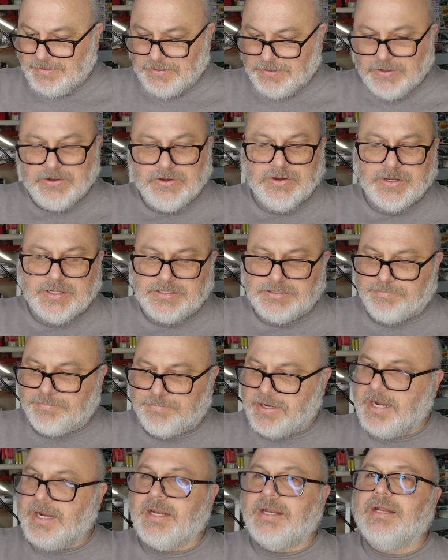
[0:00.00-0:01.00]
The hood's
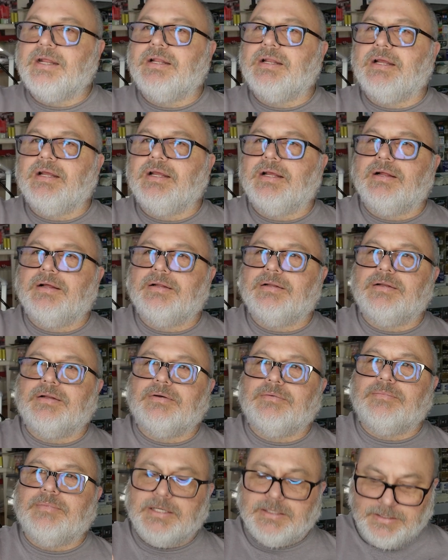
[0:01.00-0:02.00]
painted, and
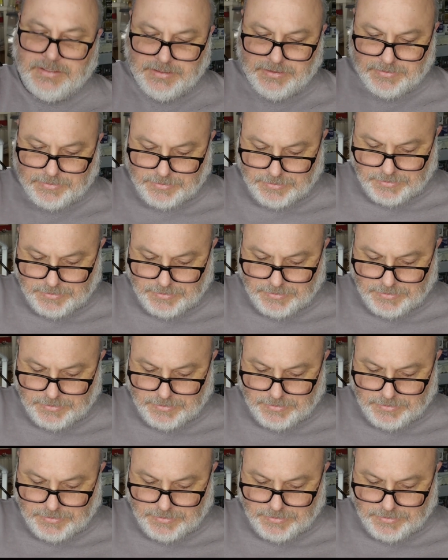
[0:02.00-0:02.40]
no big deal.